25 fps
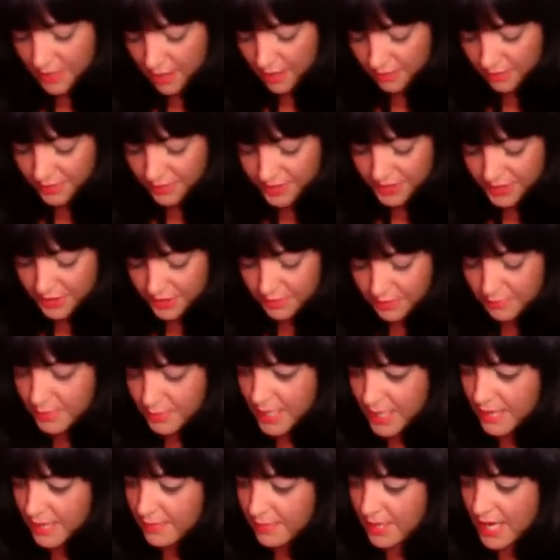of
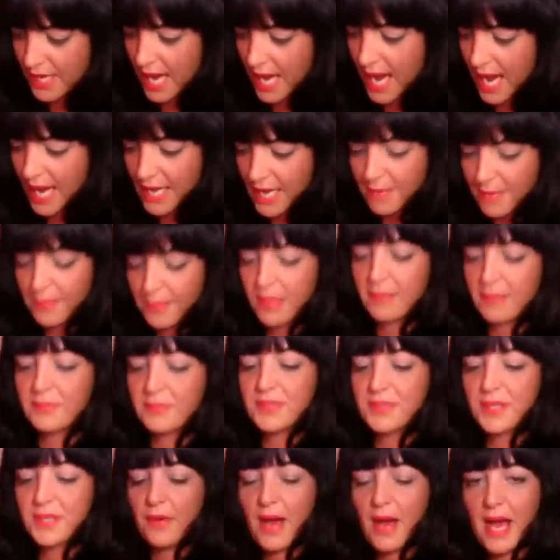Sunbeam and High Beam.
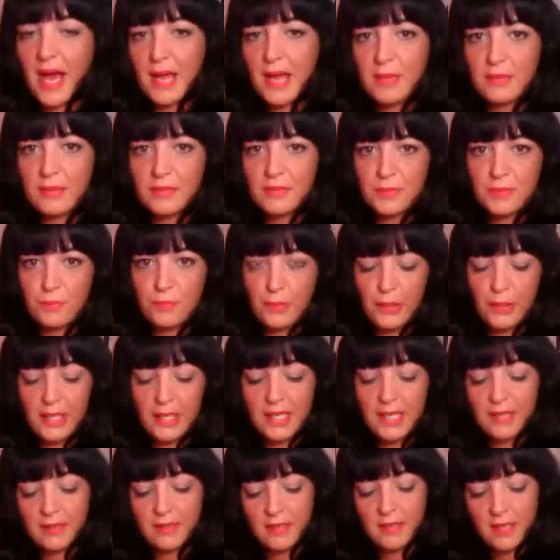So High Beam's
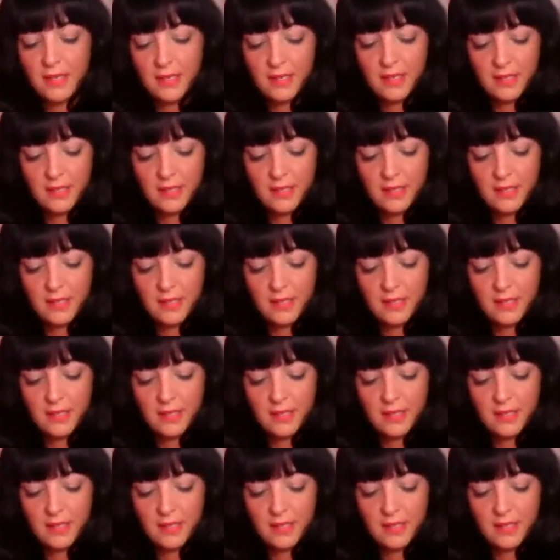brilliant.